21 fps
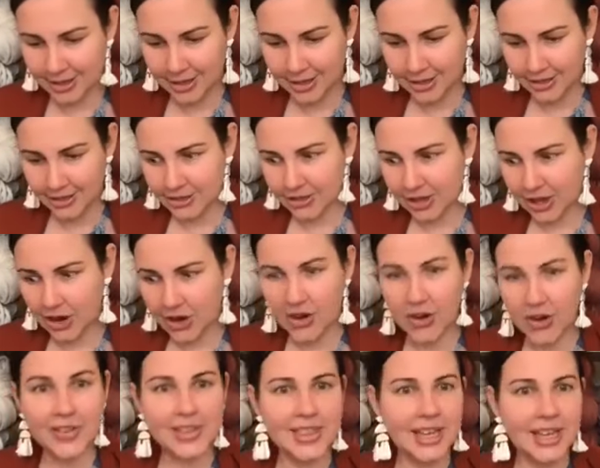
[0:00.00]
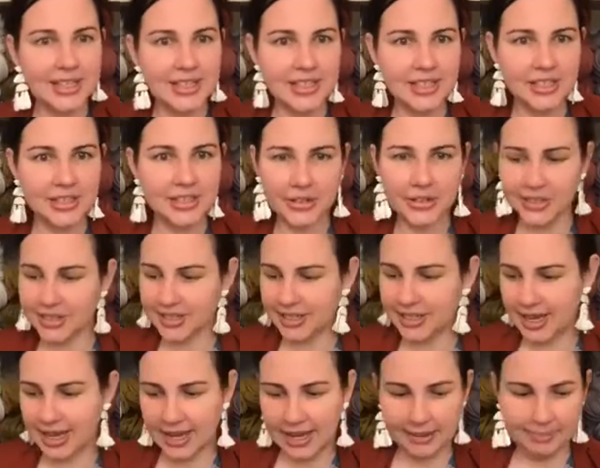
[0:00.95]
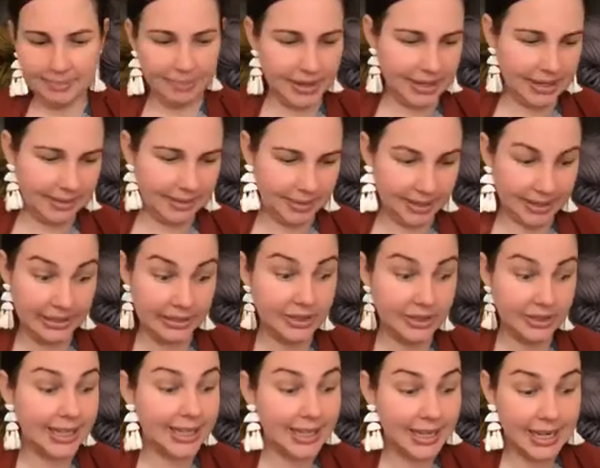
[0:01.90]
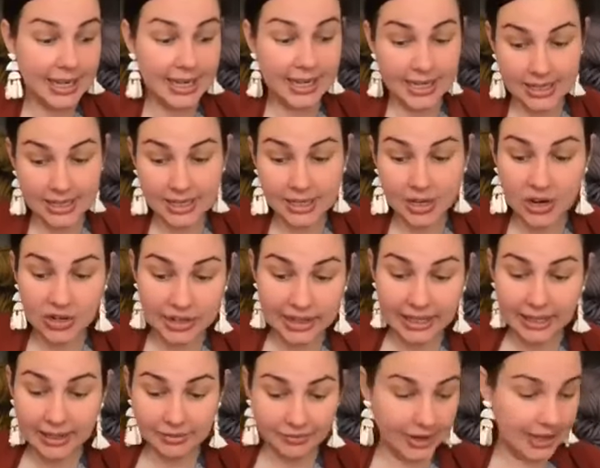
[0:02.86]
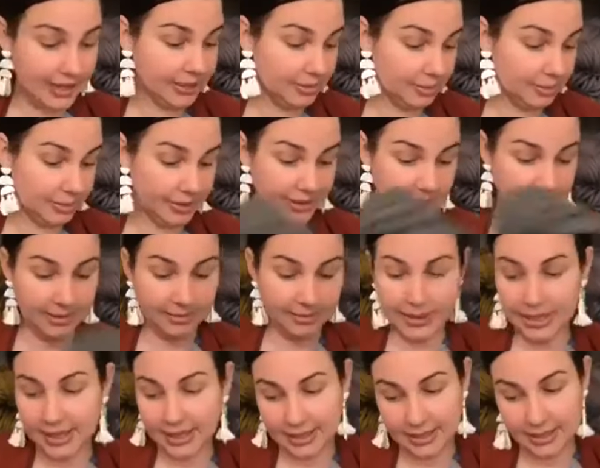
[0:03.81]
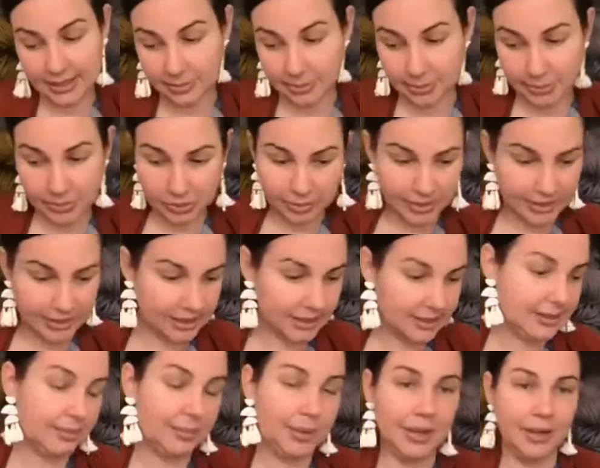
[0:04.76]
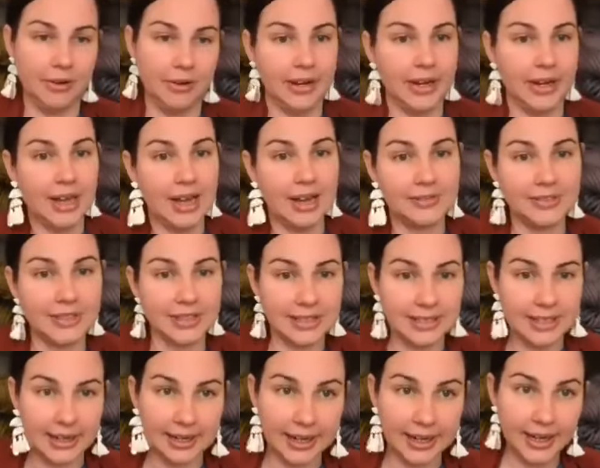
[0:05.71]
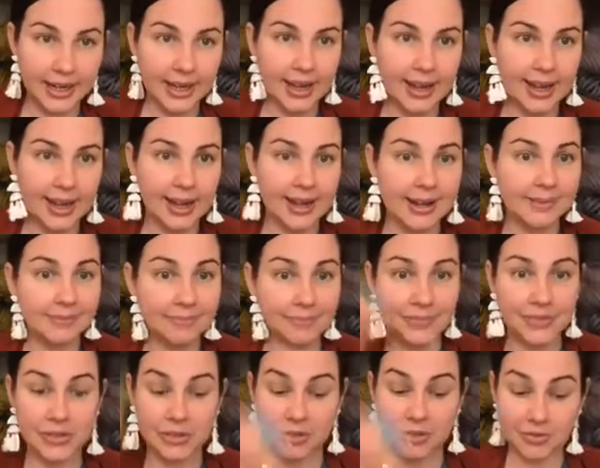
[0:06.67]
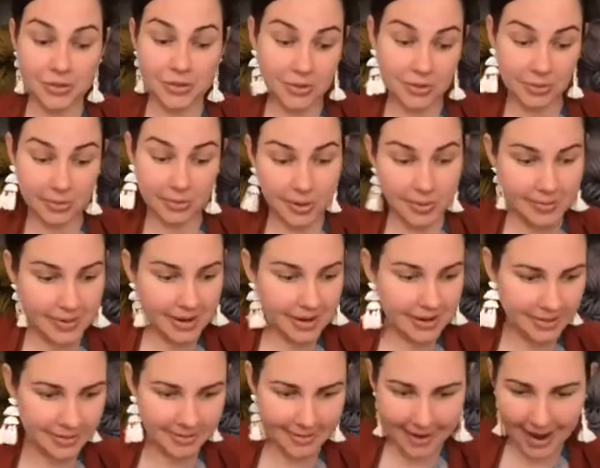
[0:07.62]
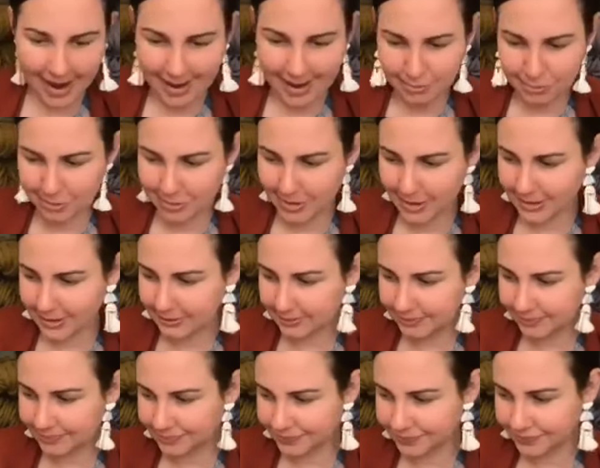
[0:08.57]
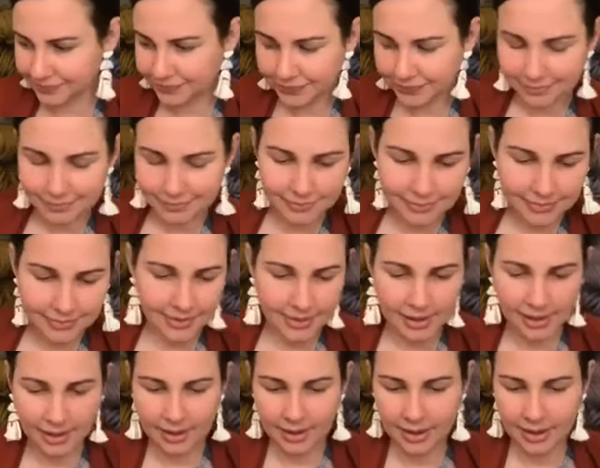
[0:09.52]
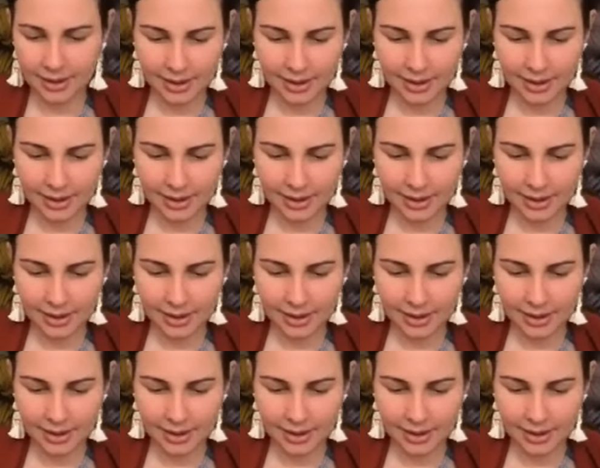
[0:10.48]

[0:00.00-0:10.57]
So that's the Toasty Heart Beanie bundle. It is only available this weekend. It will be disappearing after Sunday. So if you do want one, grab one. I